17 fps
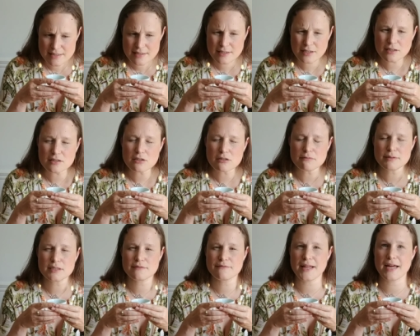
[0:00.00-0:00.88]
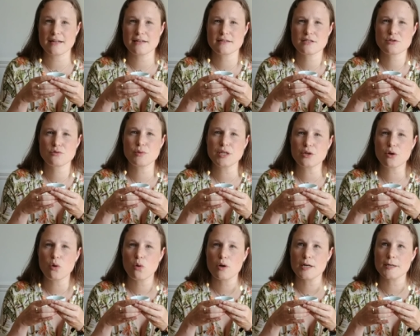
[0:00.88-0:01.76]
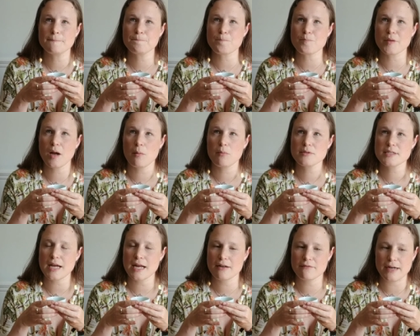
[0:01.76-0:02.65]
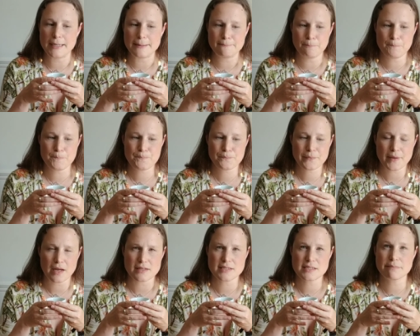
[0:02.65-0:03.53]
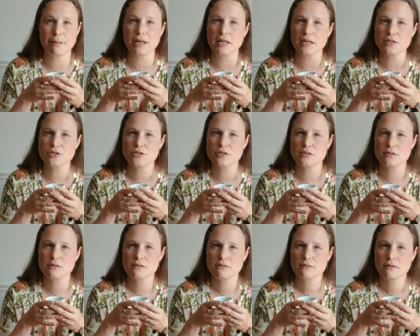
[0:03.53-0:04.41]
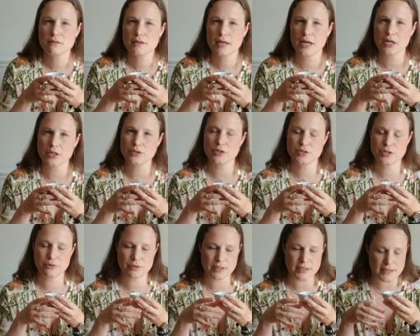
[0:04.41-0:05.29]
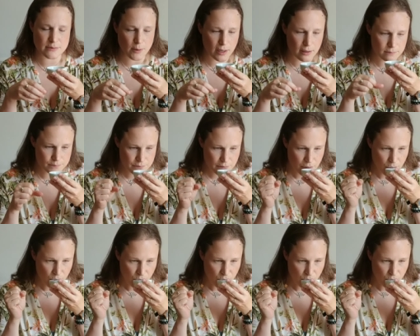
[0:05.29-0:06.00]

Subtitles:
Still a little bit of that sweet corn, almost kind of a spinach character to it as well.